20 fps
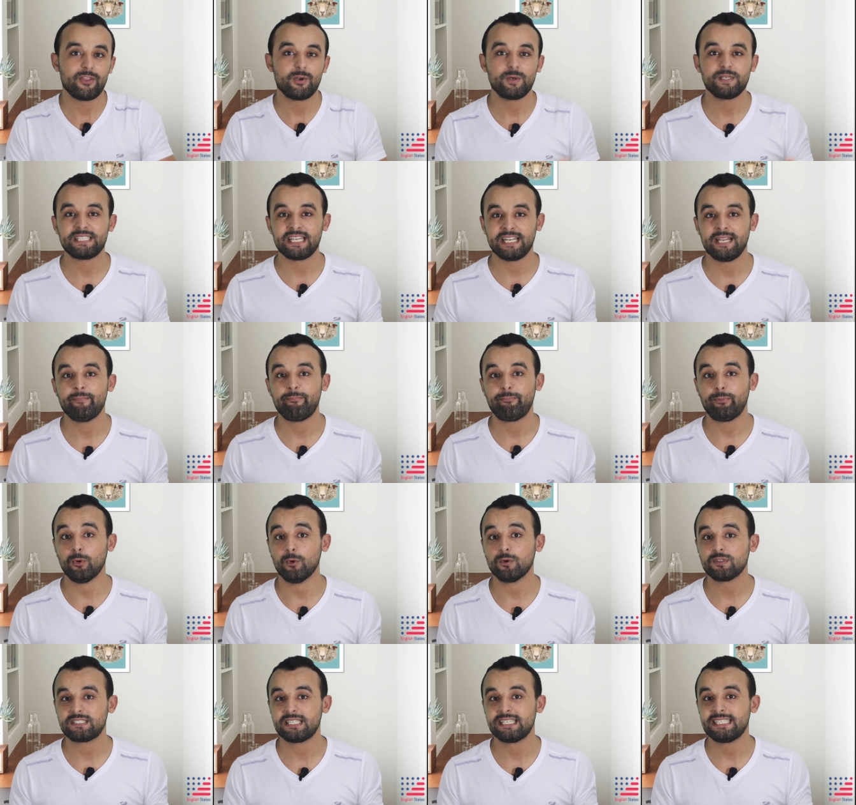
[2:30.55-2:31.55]
There is an
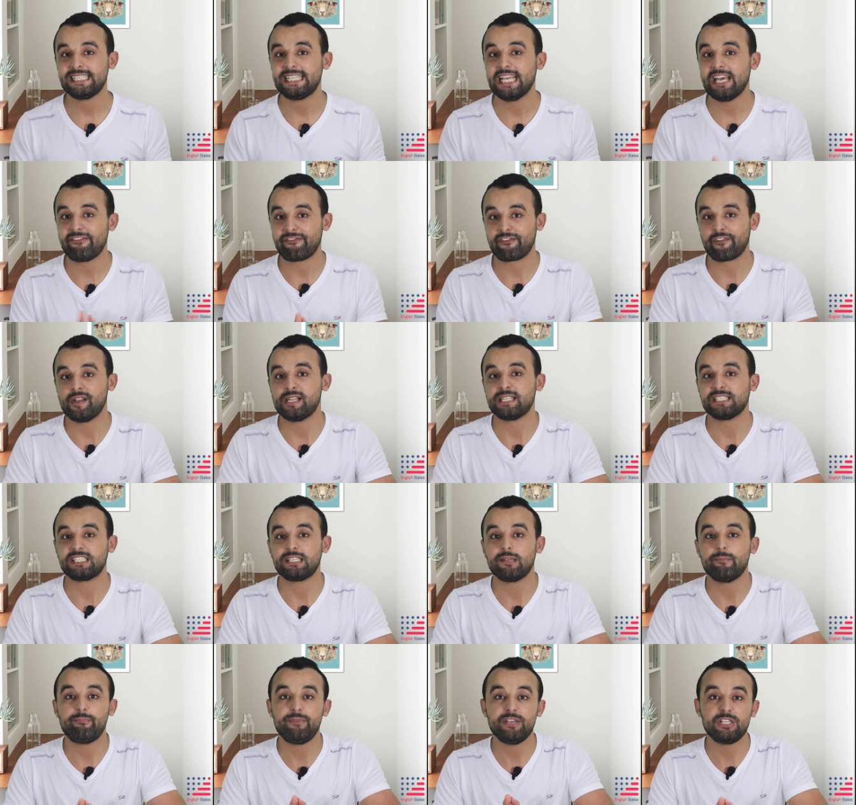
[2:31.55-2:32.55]
important
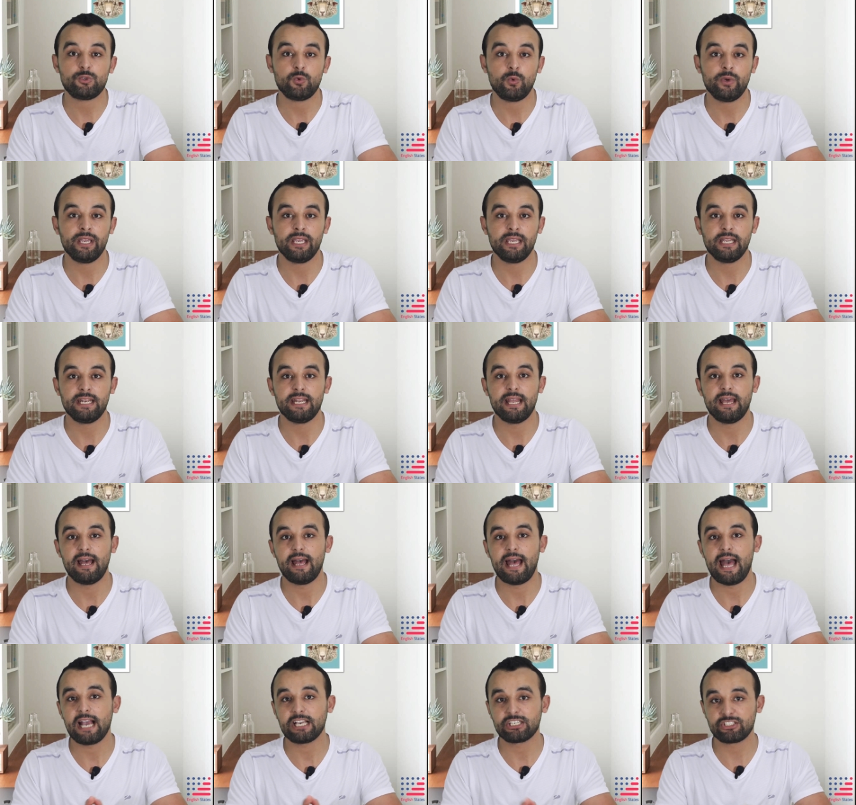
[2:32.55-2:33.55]
difference between
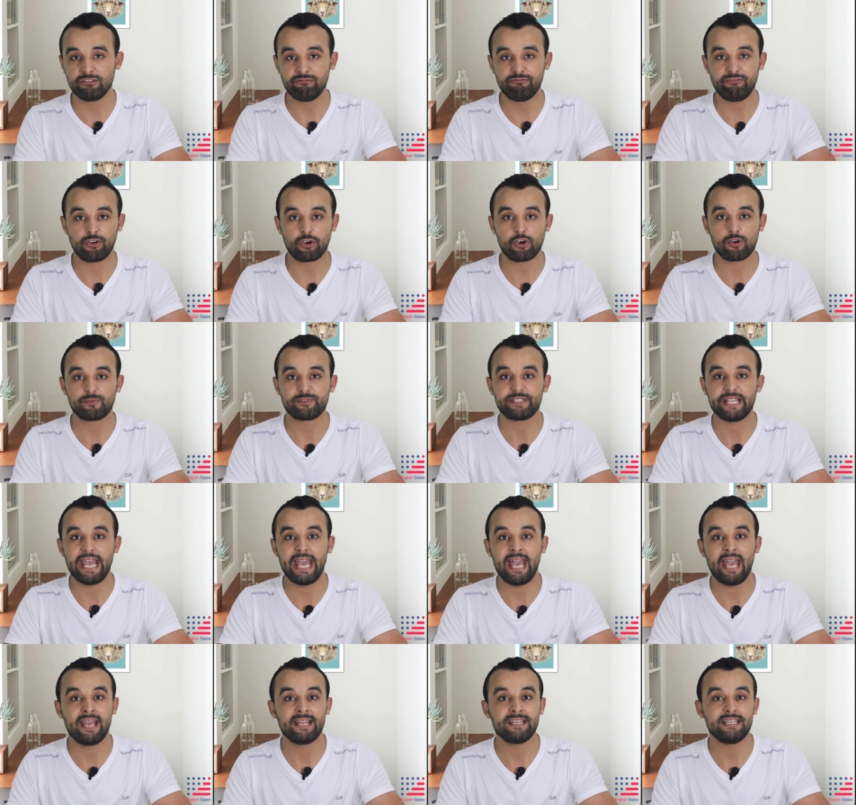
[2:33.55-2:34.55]
action verbs
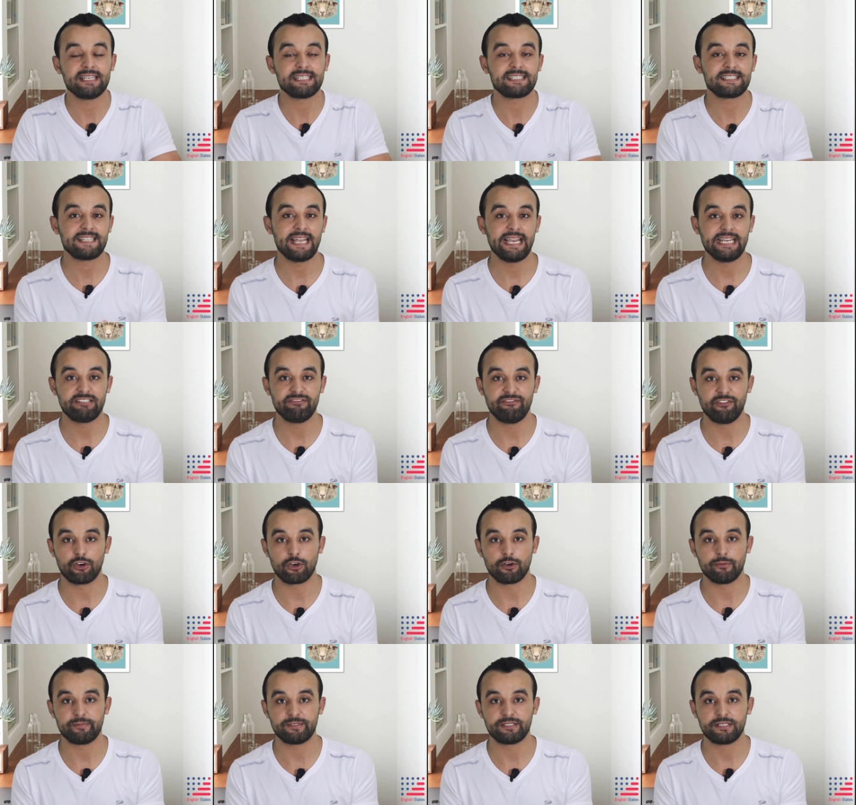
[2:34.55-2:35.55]
and state
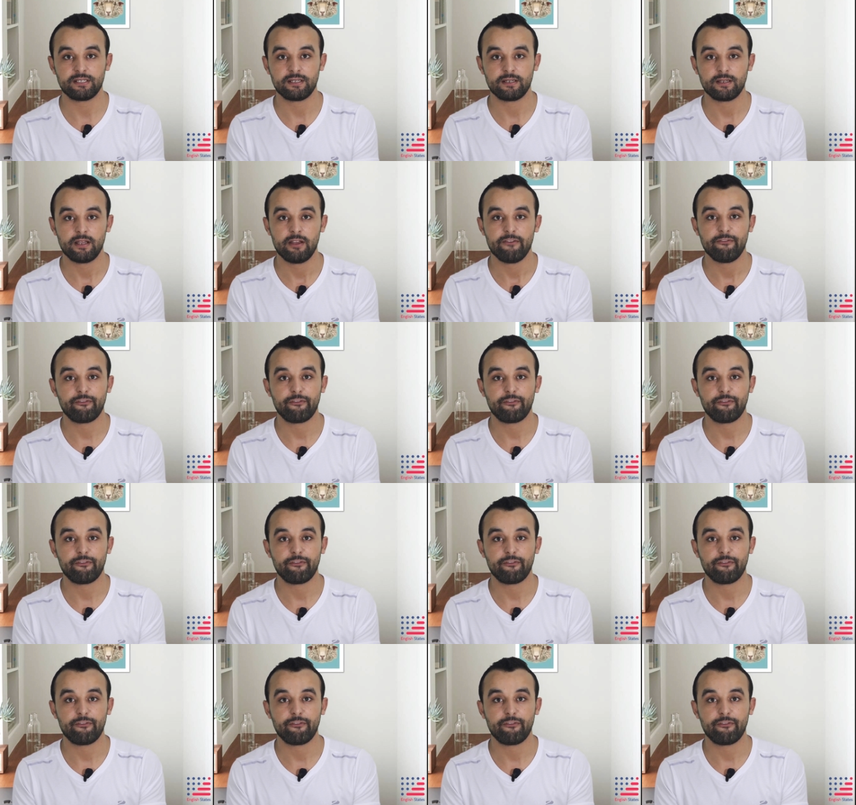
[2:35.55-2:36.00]
verbs.